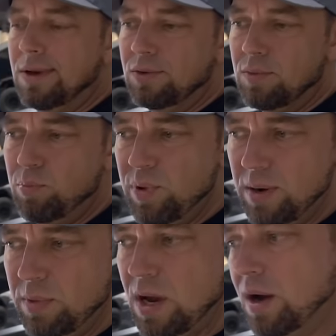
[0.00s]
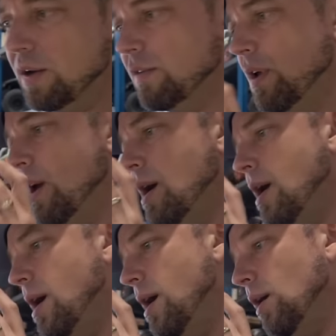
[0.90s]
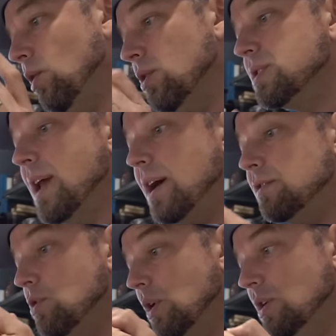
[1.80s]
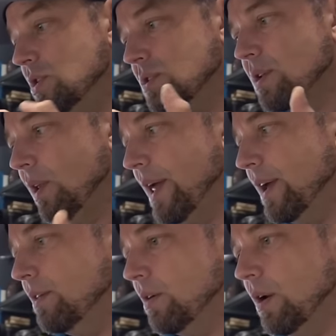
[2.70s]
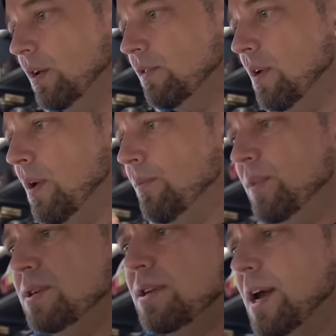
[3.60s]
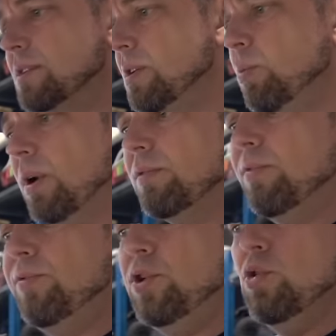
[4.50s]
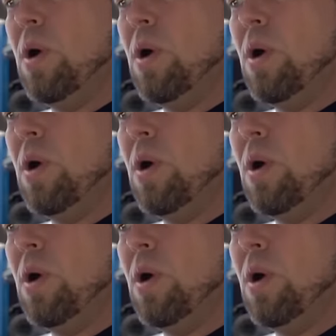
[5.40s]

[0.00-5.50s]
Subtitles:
don't pin me on it. Looks nice, you can adjust the length on it. This is actually one of the few